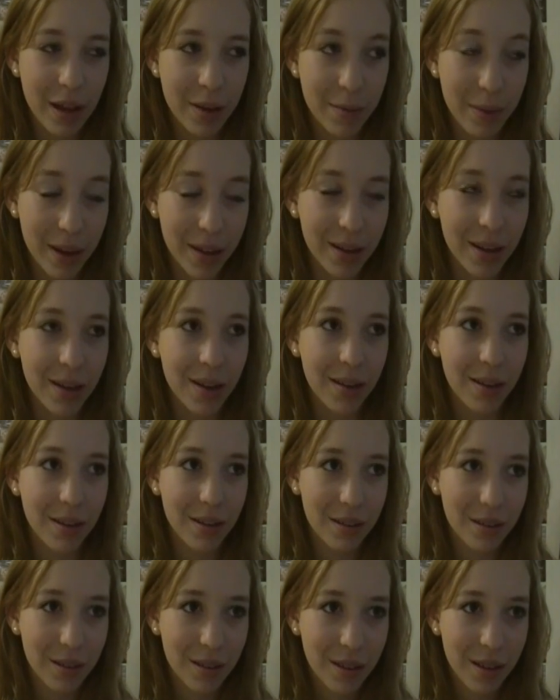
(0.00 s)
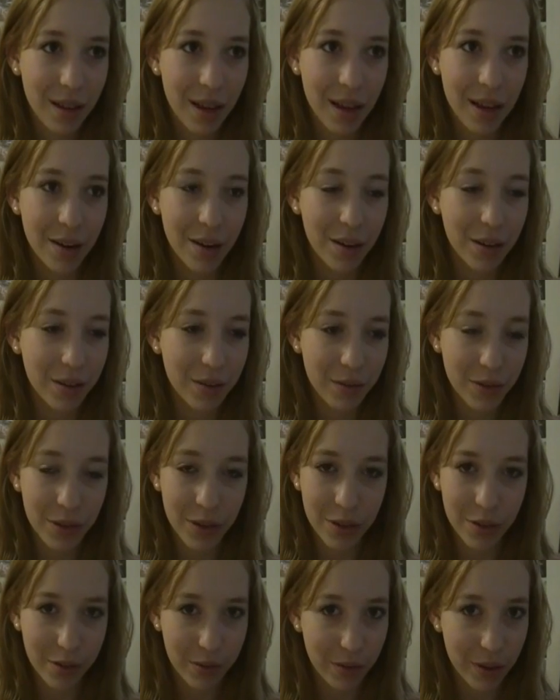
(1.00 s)
and Becca and all of
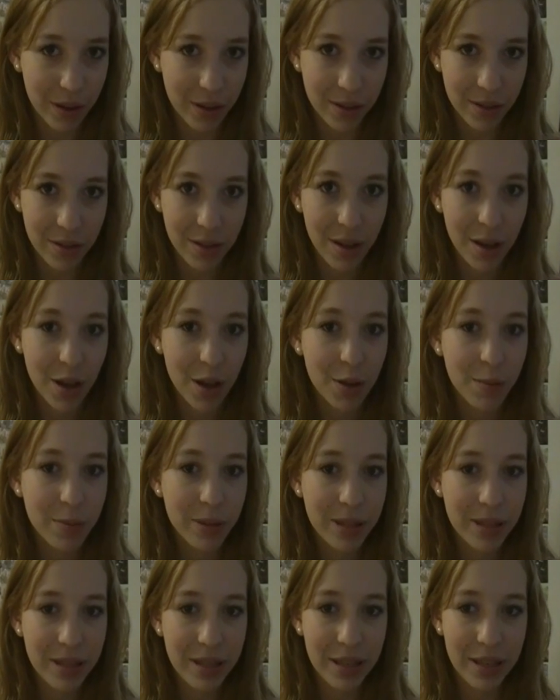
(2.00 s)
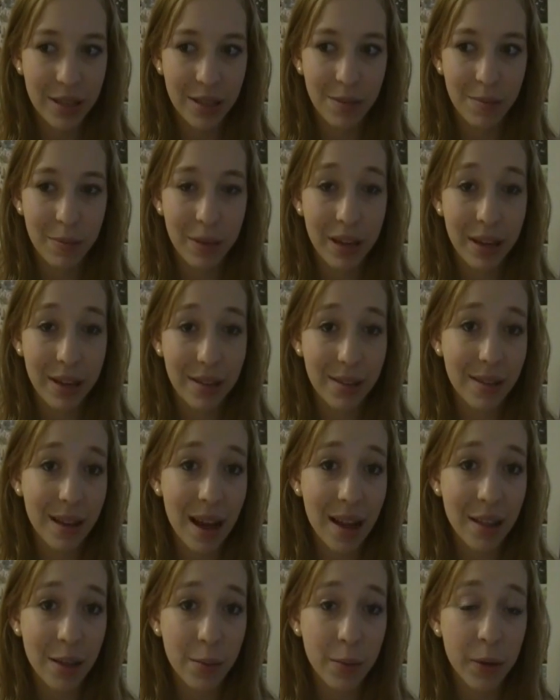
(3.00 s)
your other friends, but still being
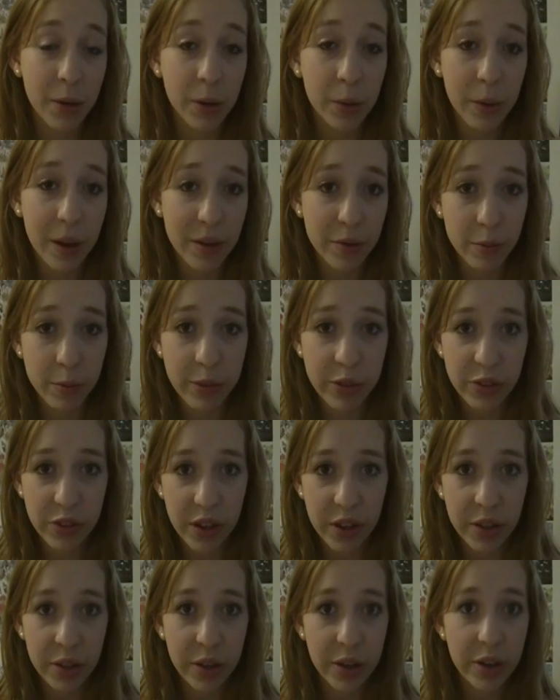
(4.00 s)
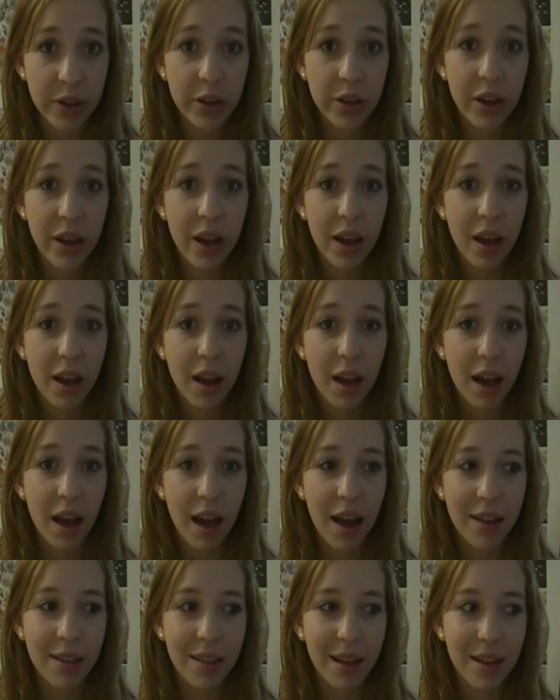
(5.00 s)
sad that we're away from each other.
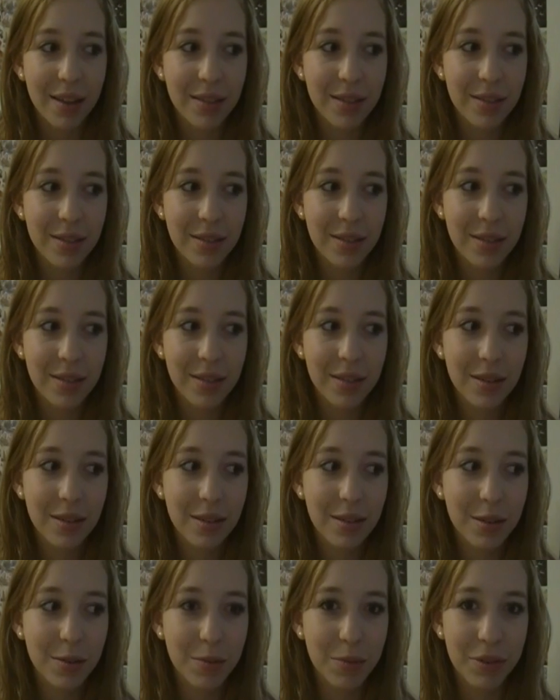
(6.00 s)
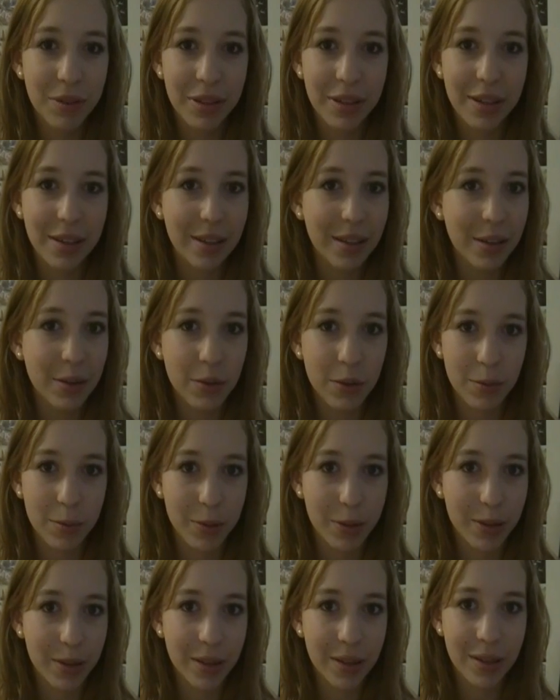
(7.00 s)
And that's completely
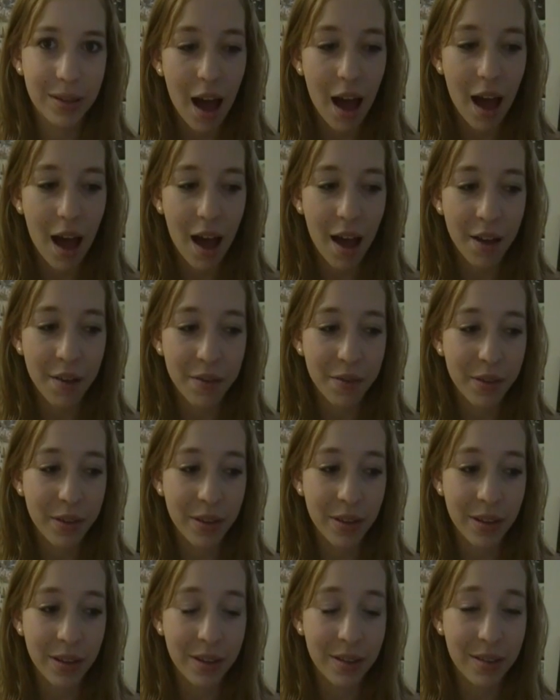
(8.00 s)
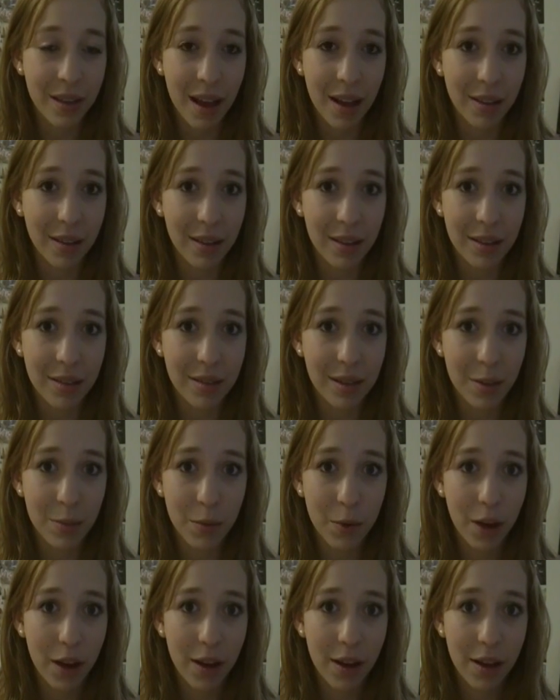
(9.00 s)
normal. I feel exactly the
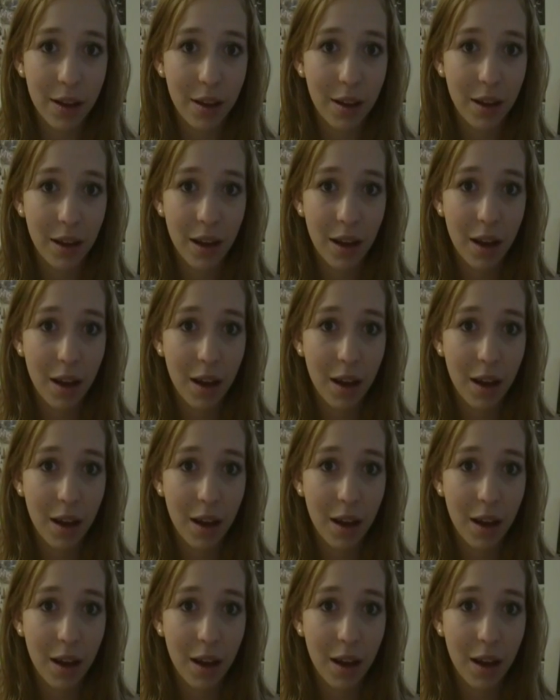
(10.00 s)
same way.